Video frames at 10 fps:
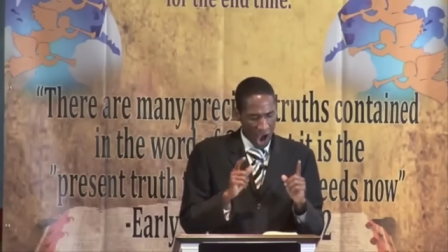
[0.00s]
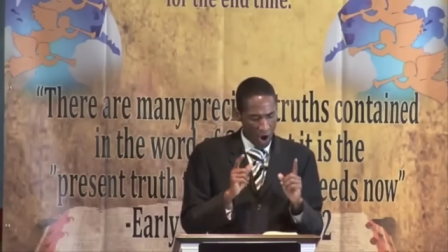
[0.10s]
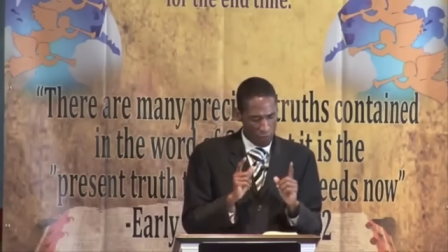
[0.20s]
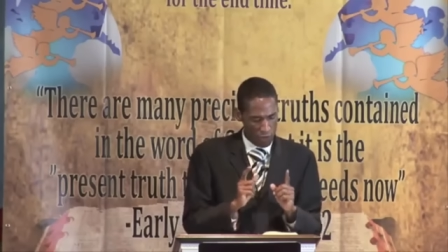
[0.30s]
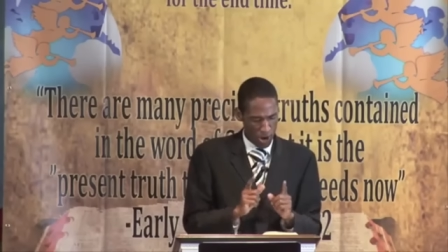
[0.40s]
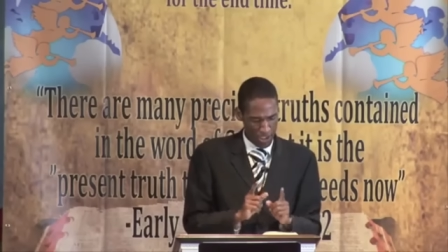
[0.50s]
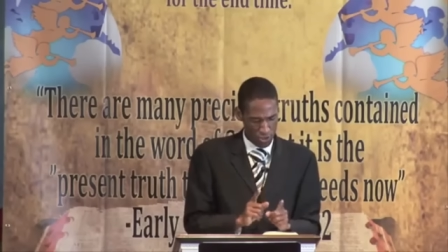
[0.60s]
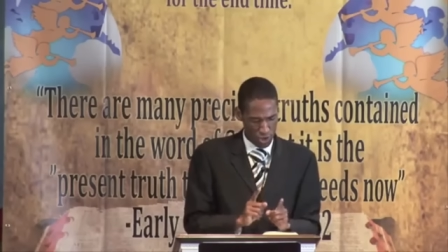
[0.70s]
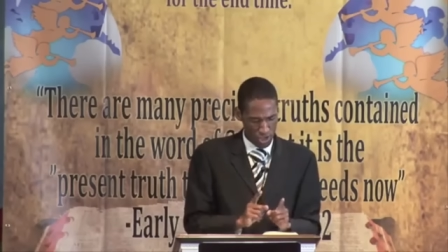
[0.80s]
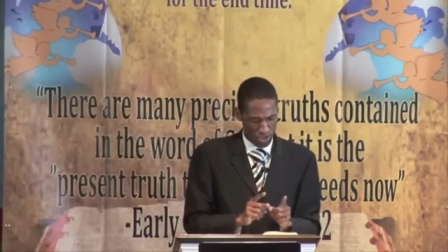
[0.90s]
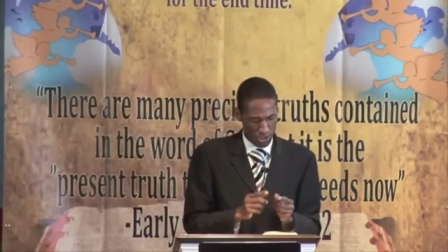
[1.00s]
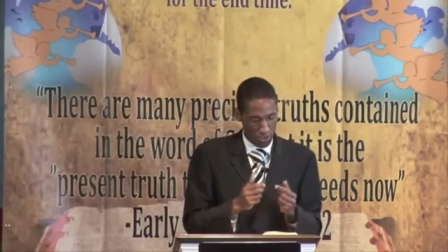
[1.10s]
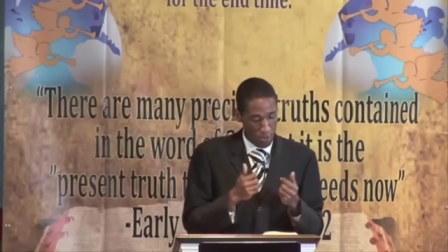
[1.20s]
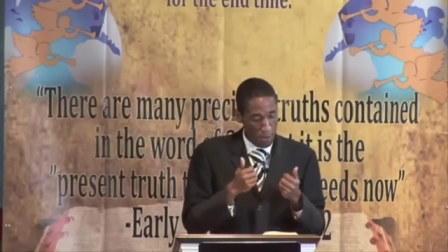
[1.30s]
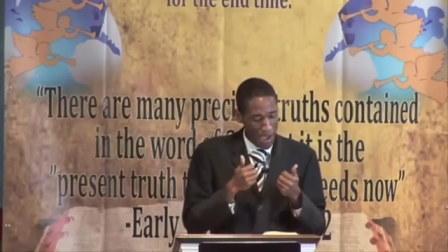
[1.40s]
of Christ
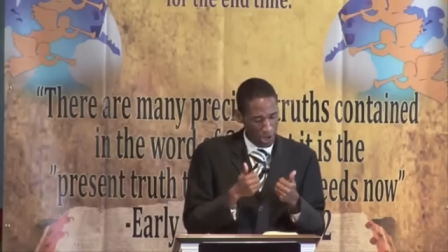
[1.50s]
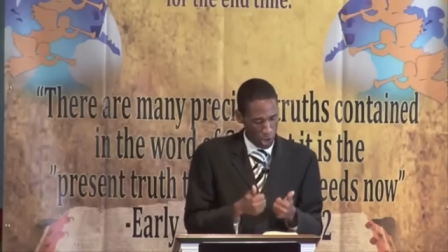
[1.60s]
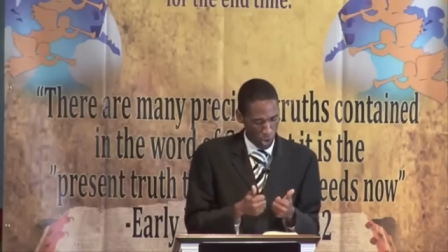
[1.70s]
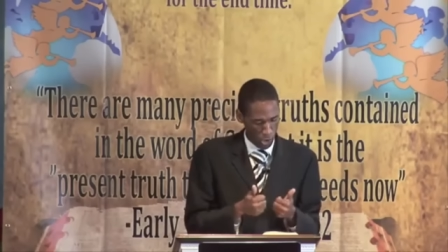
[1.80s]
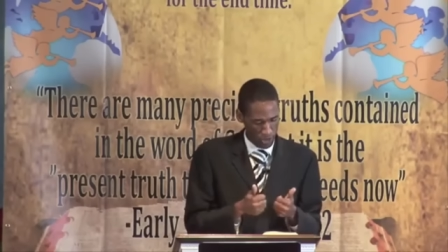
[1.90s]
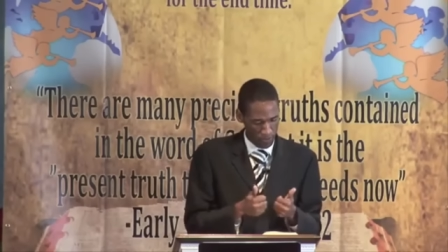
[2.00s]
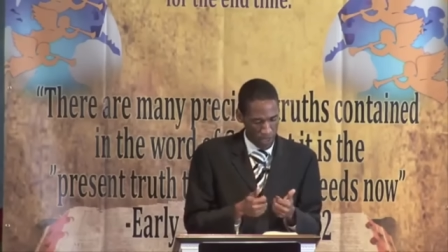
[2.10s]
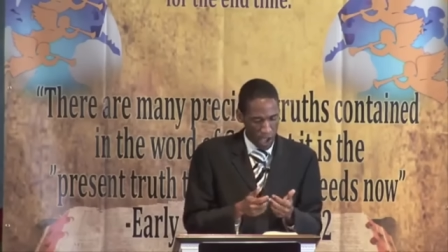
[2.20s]
Jesus my Lord,